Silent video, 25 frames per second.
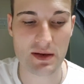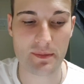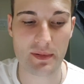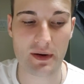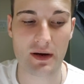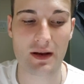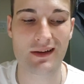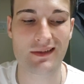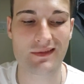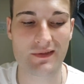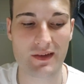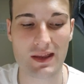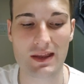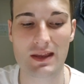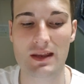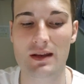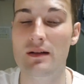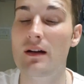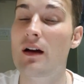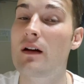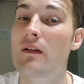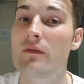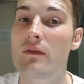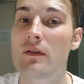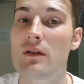But I think that
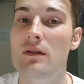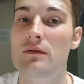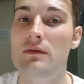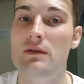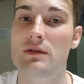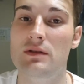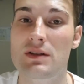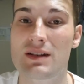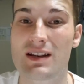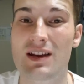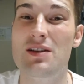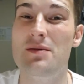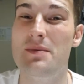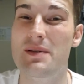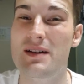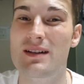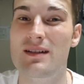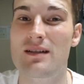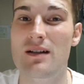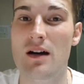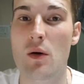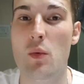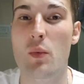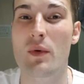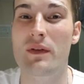it's going to be
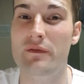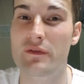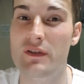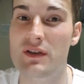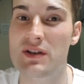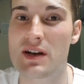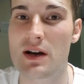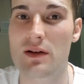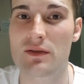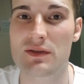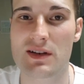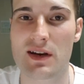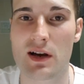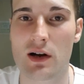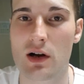a win for Chelsea.